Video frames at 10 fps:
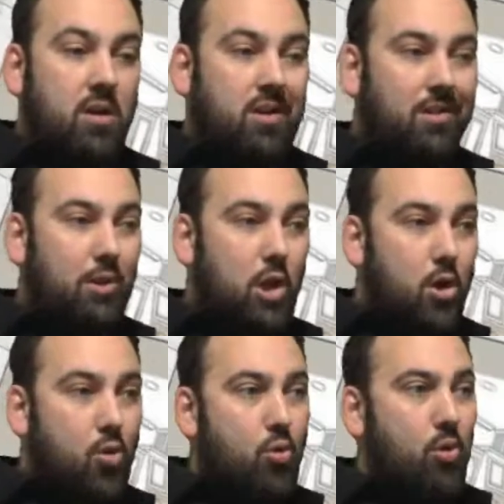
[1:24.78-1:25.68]

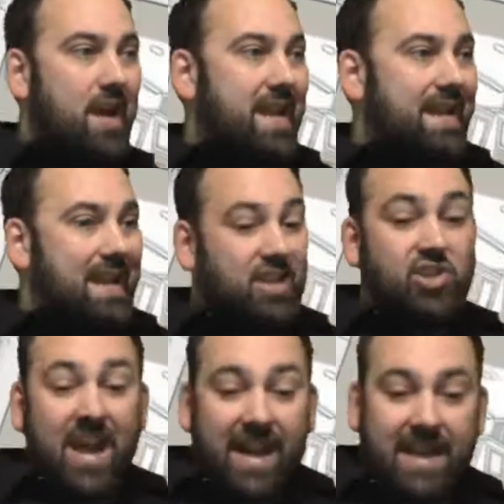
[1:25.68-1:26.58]
like
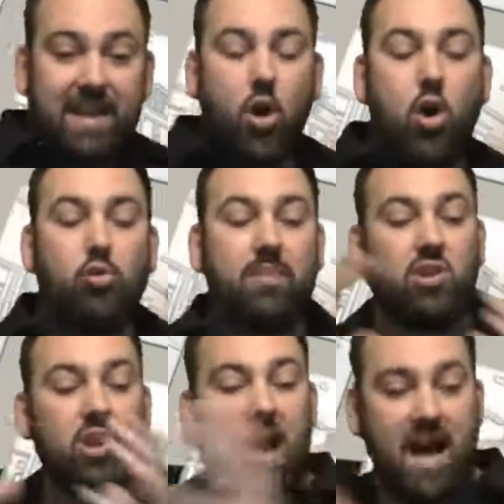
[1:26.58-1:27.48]
shiny all the way up to
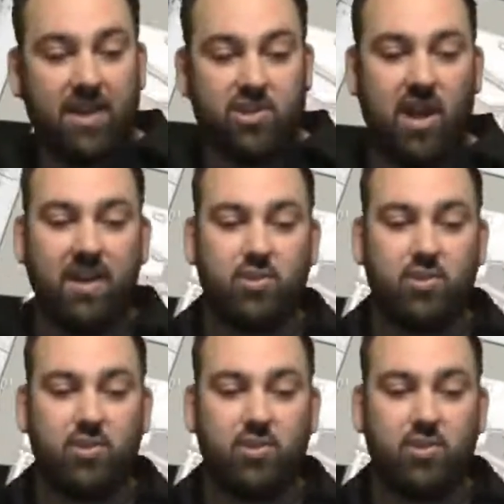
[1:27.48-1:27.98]
your high shiny.